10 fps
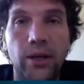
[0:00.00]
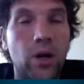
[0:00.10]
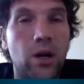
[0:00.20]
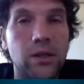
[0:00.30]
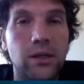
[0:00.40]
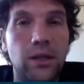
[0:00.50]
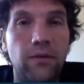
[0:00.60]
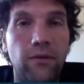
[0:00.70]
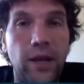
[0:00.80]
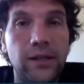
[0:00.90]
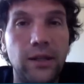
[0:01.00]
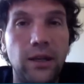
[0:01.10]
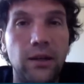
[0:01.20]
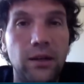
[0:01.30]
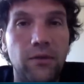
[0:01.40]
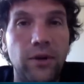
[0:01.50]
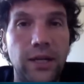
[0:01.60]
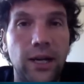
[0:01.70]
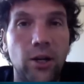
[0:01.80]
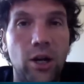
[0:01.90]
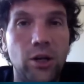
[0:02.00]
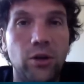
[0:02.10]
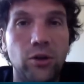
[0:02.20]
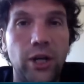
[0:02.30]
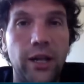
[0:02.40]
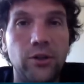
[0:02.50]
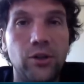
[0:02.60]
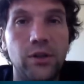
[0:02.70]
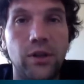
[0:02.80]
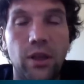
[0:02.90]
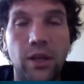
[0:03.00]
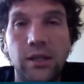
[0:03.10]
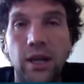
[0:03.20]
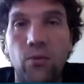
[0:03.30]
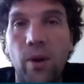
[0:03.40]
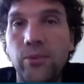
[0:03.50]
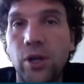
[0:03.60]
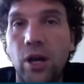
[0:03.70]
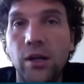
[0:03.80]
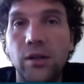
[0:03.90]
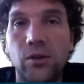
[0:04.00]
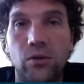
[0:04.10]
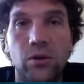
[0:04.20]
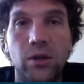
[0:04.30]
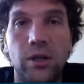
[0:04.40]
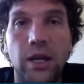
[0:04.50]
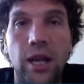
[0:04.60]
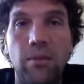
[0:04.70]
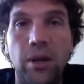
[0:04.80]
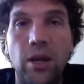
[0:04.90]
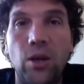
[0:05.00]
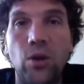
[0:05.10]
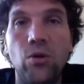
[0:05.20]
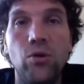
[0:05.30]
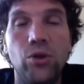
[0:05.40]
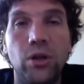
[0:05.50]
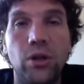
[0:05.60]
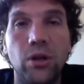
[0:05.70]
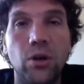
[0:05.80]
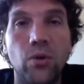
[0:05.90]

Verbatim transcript: We're constantly facing different technological challenges, things like WebSockets markets or enabling huge uh,